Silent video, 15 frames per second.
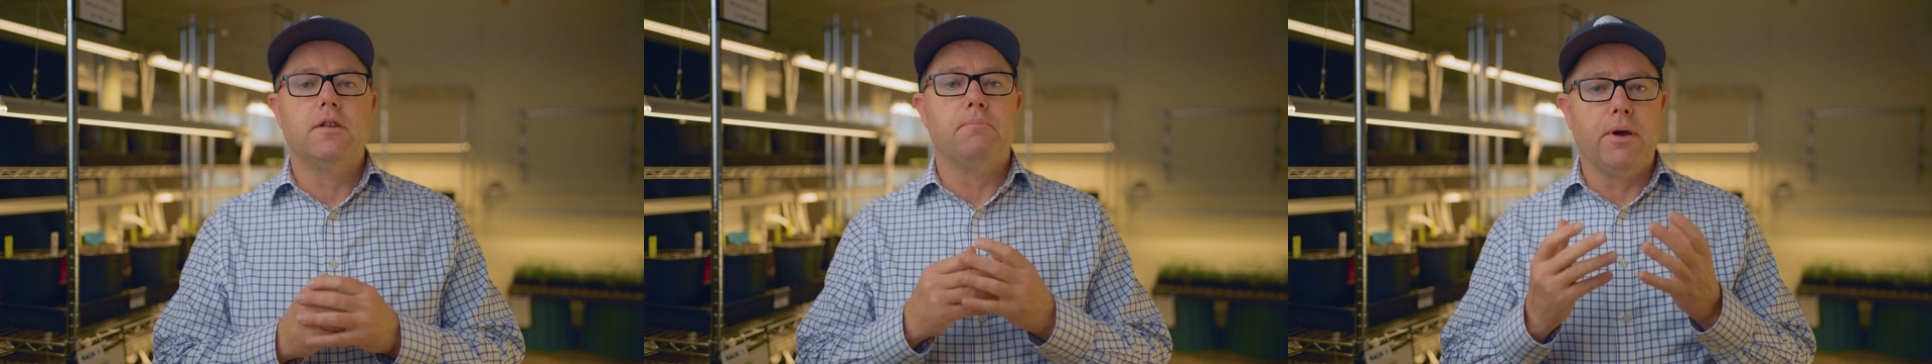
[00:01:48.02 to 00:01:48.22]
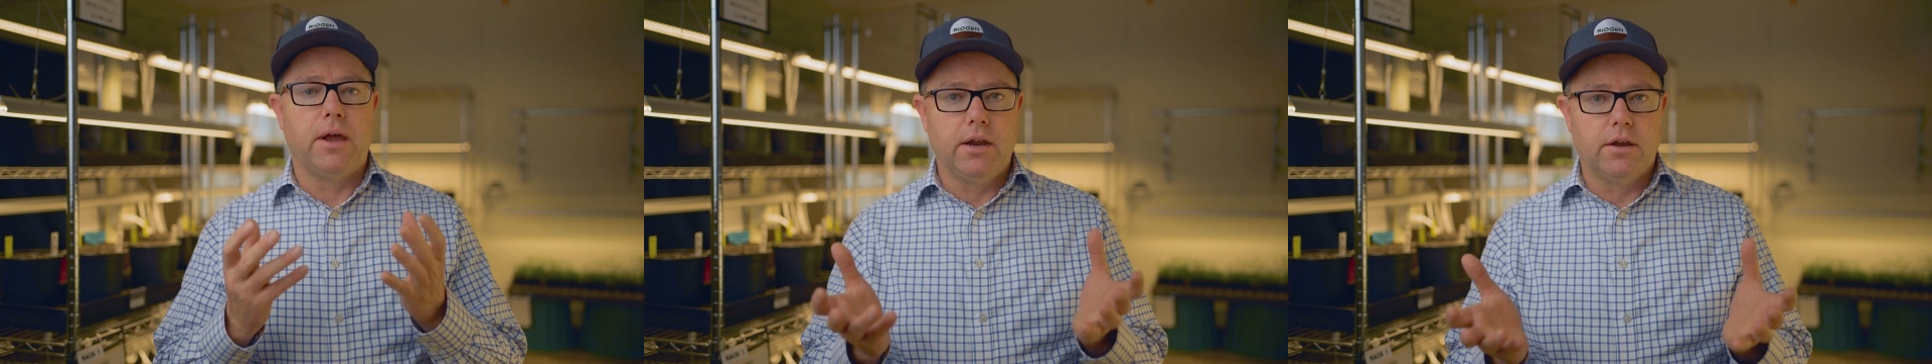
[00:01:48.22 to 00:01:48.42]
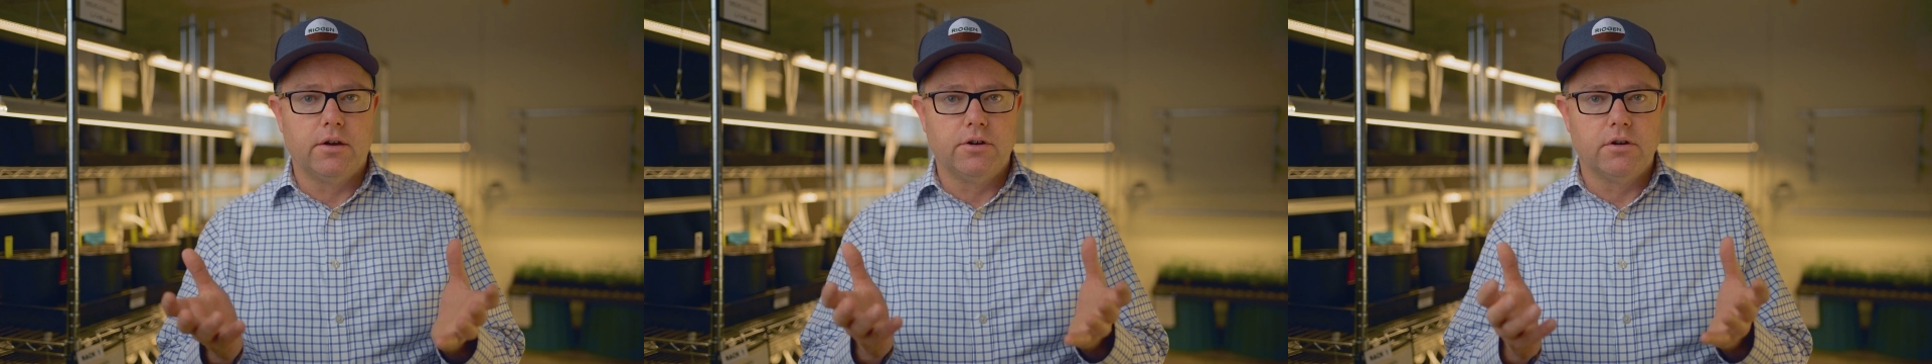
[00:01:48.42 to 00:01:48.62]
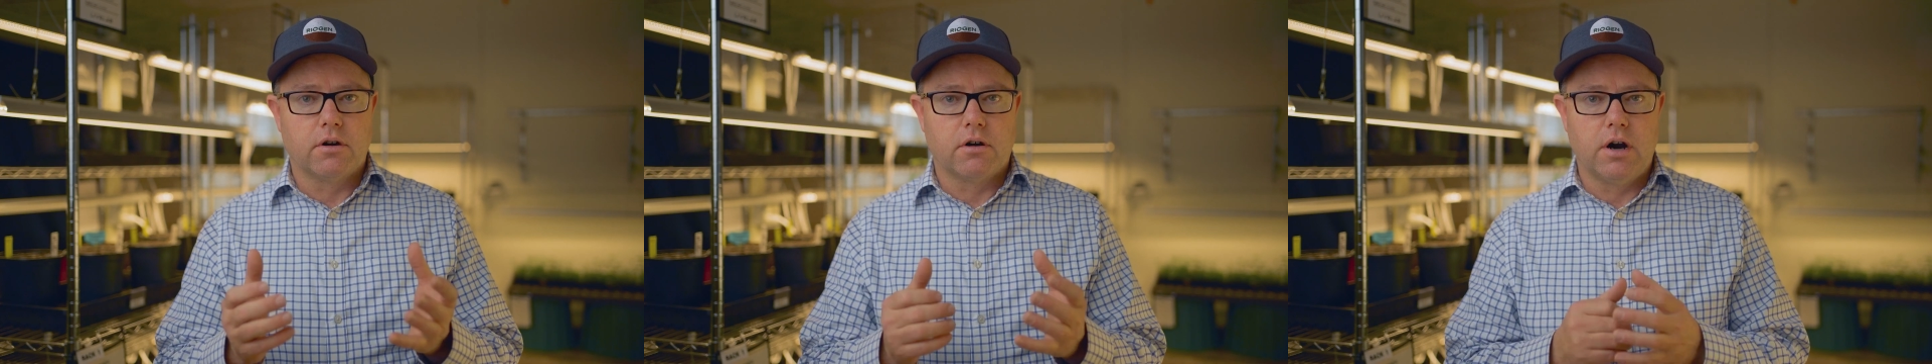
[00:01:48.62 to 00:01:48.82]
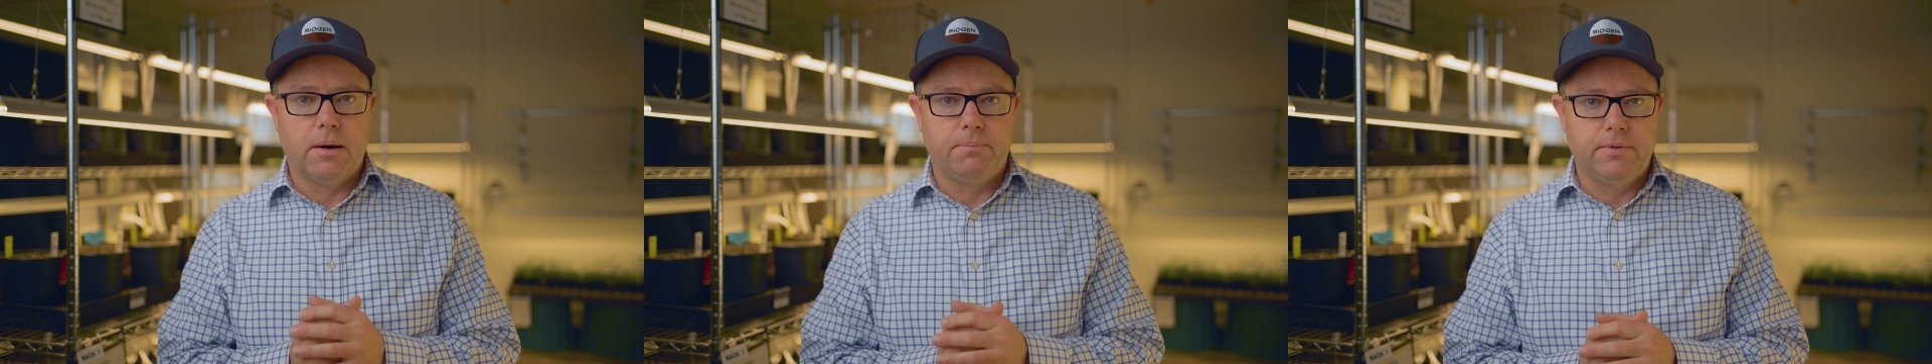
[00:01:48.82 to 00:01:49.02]
depending on your
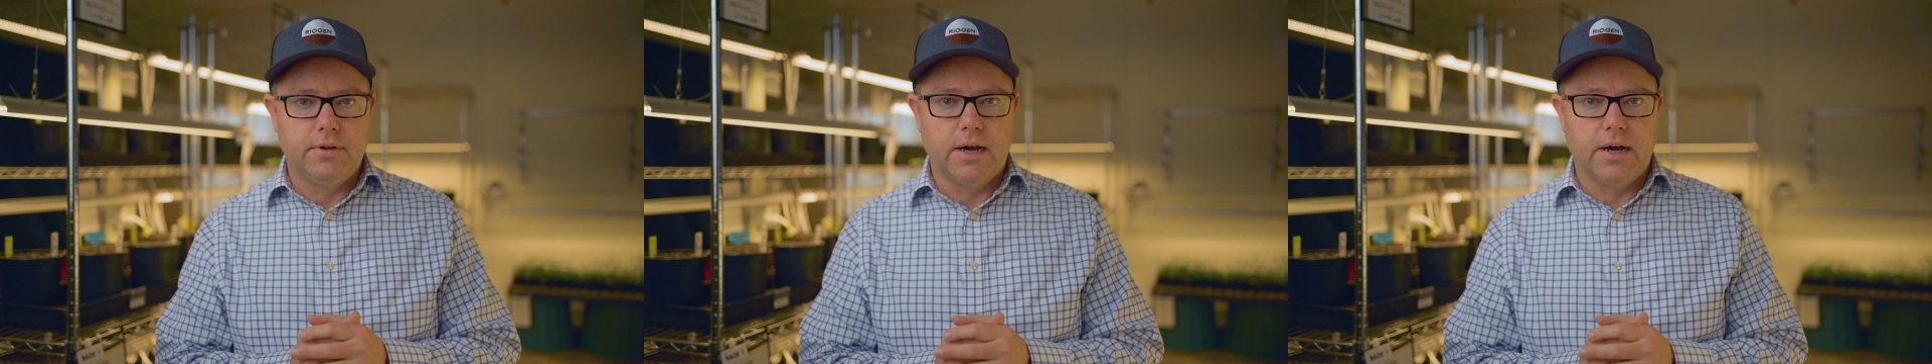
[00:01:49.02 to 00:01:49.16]
crop